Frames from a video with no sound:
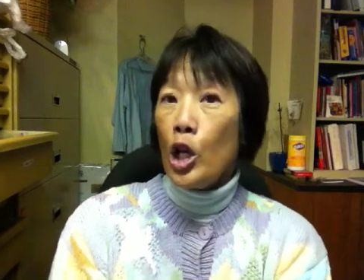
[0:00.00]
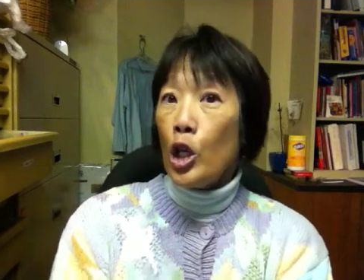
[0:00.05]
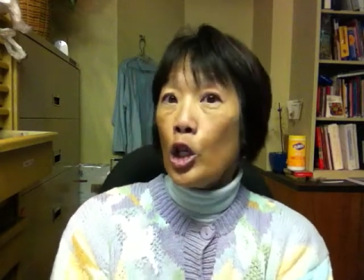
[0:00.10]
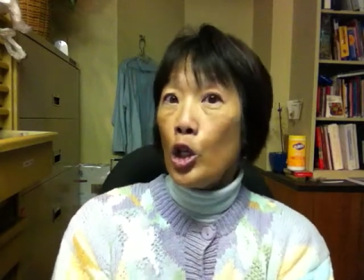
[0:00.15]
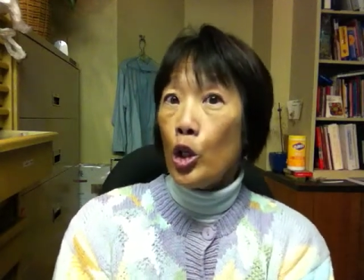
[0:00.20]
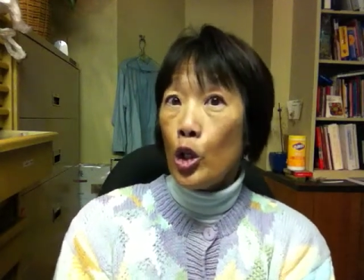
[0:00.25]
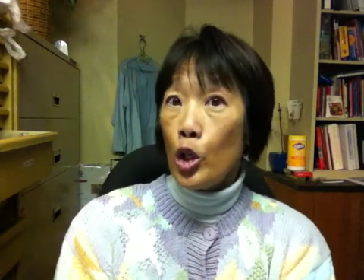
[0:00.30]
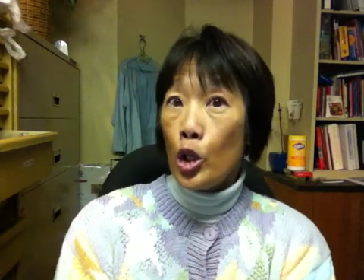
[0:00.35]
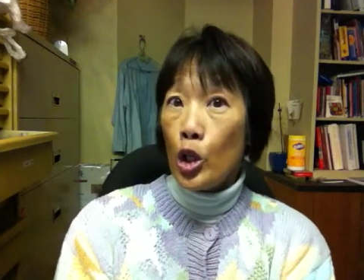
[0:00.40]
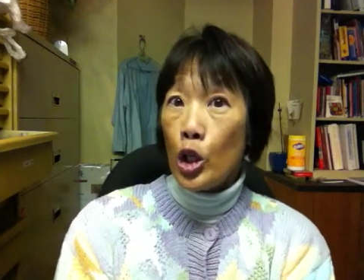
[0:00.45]

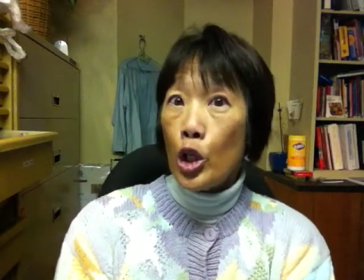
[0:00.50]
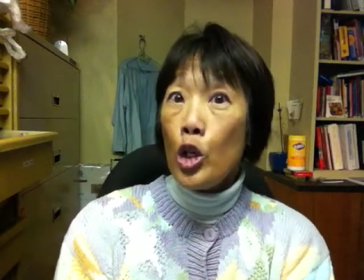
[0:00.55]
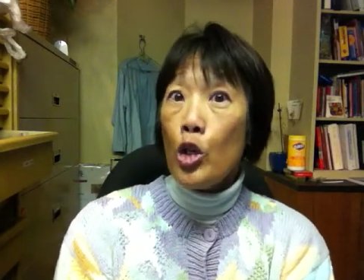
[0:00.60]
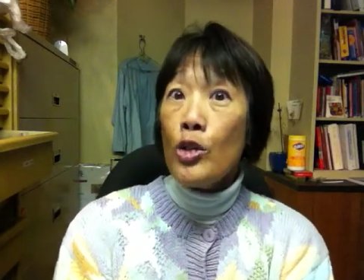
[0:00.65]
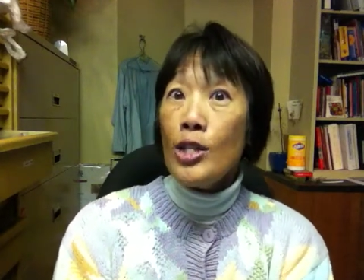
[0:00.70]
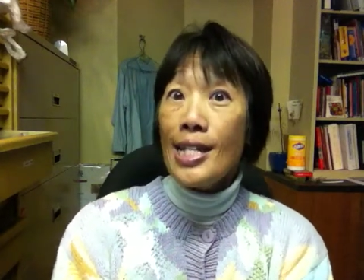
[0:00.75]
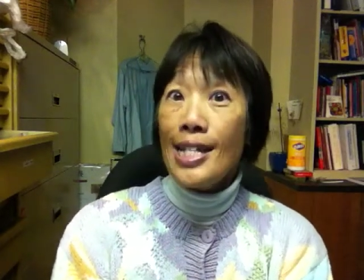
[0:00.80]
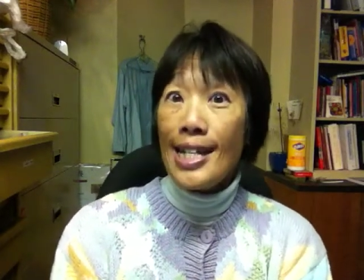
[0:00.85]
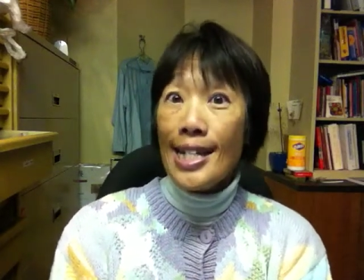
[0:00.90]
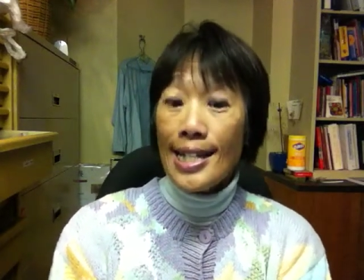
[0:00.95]
You'll
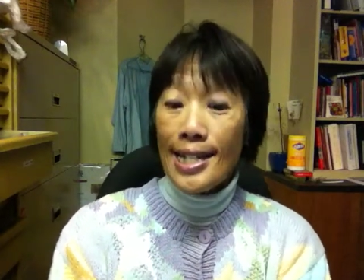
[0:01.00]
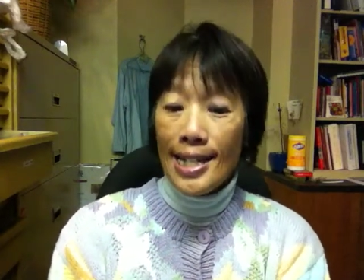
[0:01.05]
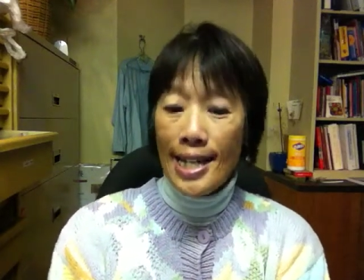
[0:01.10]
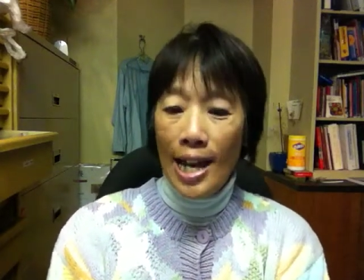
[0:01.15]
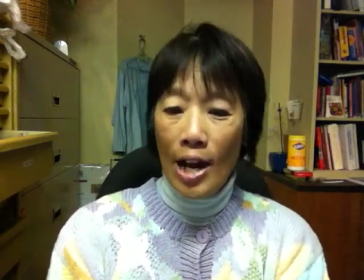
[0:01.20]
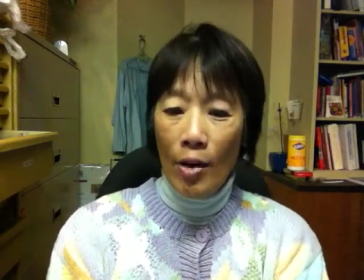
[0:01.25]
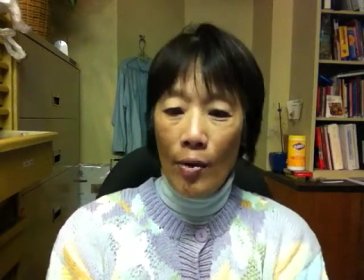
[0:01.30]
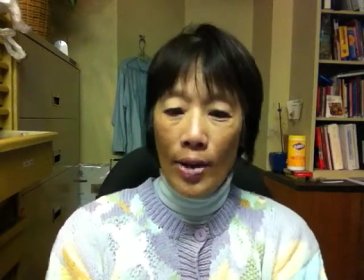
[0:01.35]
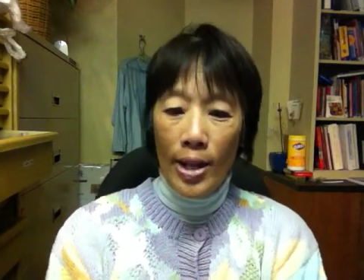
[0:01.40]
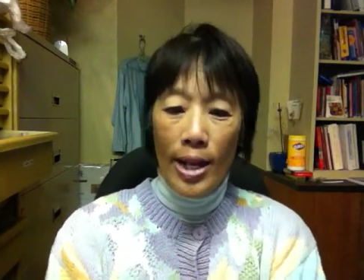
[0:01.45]
use a
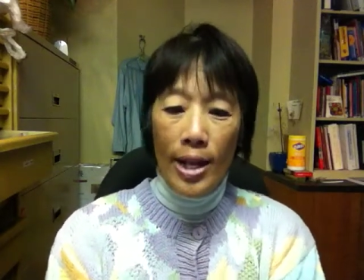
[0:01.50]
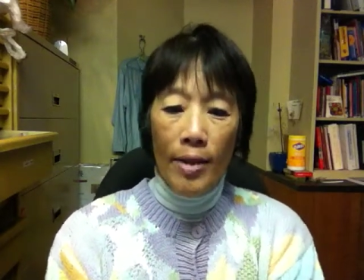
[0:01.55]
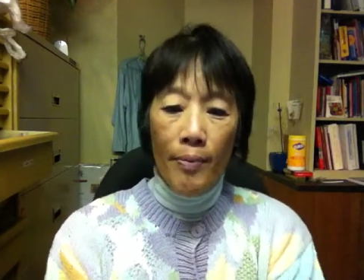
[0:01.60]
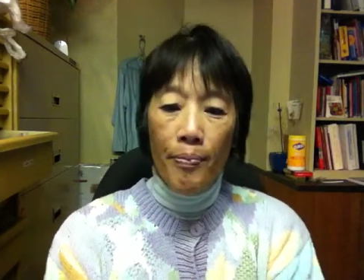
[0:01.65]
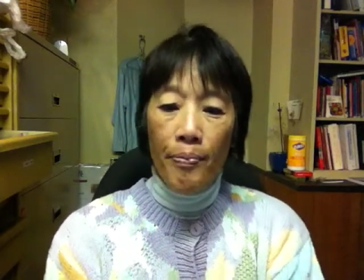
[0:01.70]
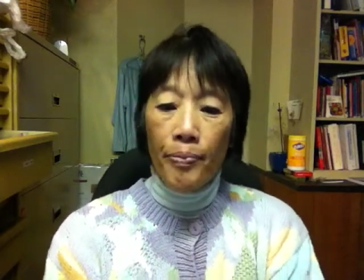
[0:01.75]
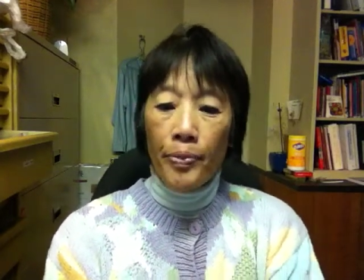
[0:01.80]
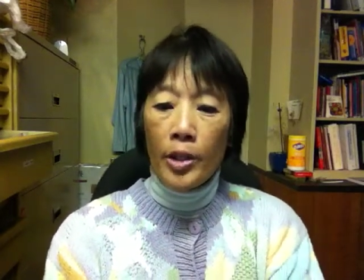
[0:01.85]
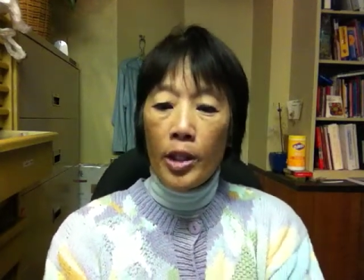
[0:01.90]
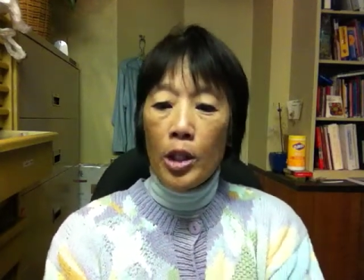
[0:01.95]
dictionary
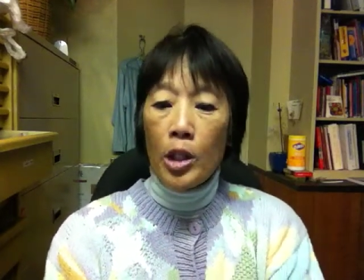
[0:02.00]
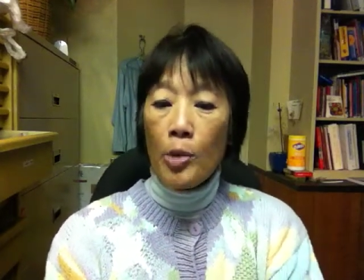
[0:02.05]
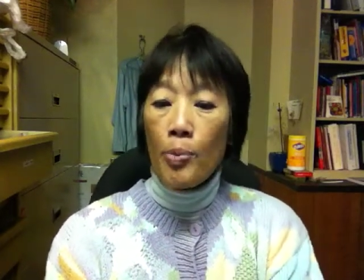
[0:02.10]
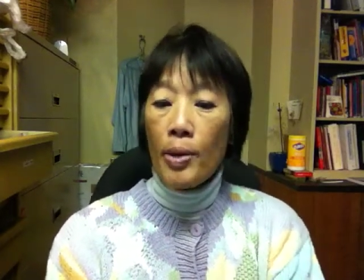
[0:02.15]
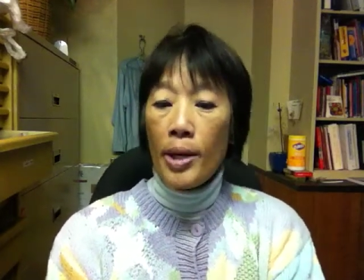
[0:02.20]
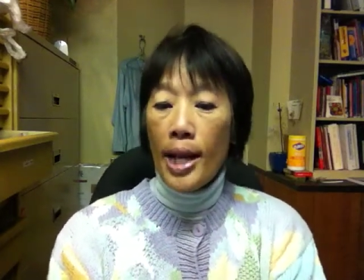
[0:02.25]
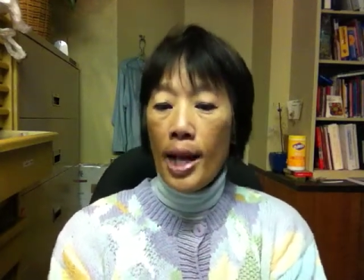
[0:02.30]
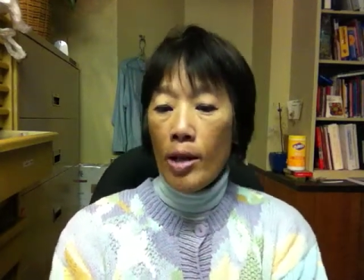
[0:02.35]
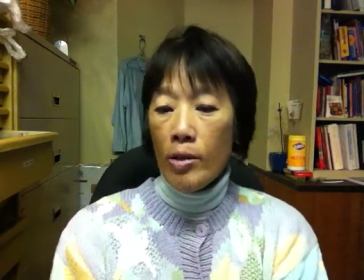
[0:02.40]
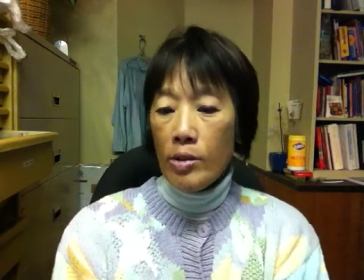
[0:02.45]
to
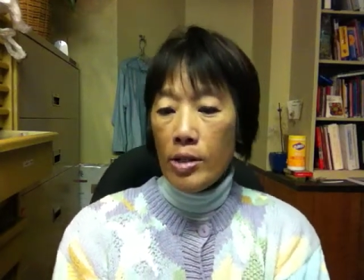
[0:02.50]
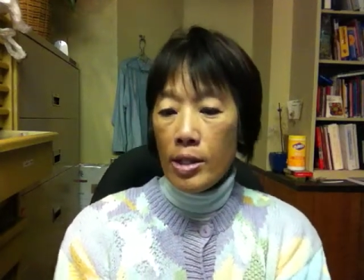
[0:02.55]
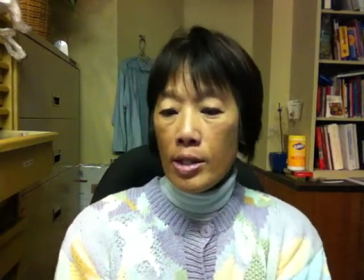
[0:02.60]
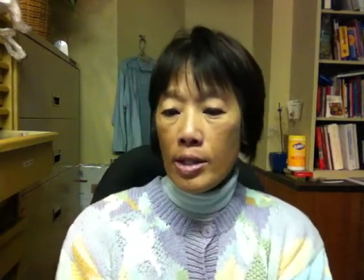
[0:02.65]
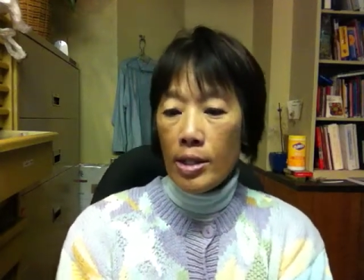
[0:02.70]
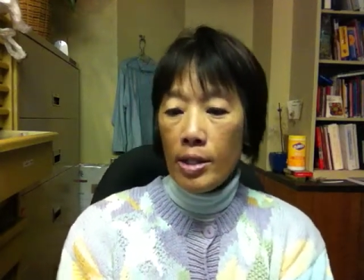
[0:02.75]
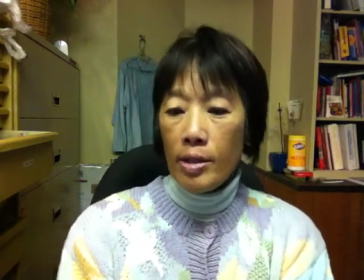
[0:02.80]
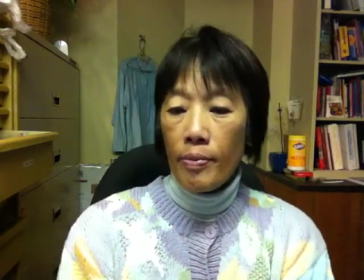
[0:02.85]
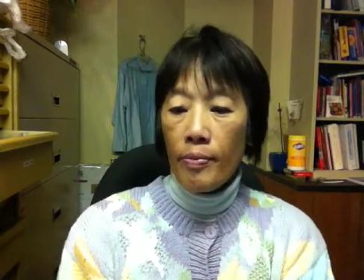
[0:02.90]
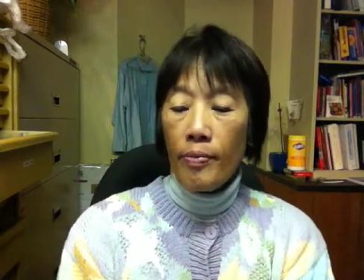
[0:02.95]

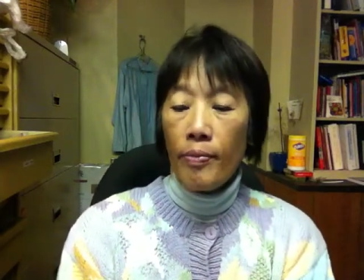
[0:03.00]
pronounce